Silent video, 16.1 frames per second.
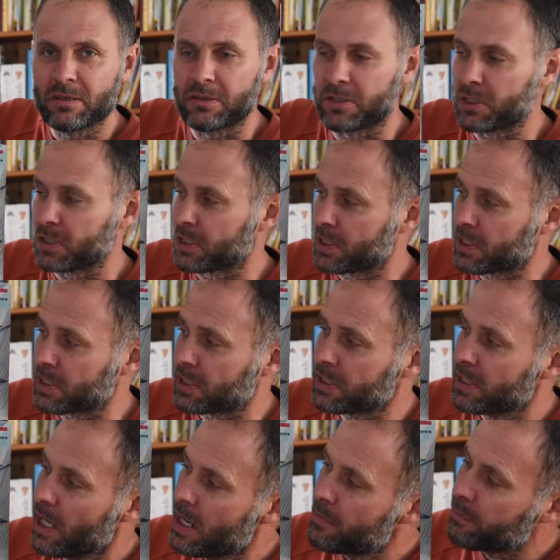
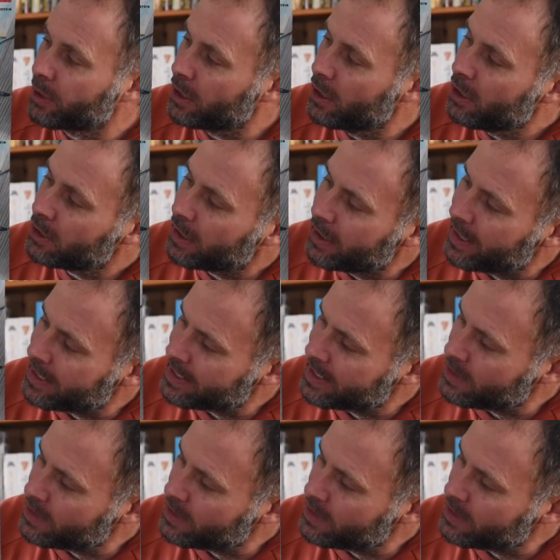Grr. But look at this.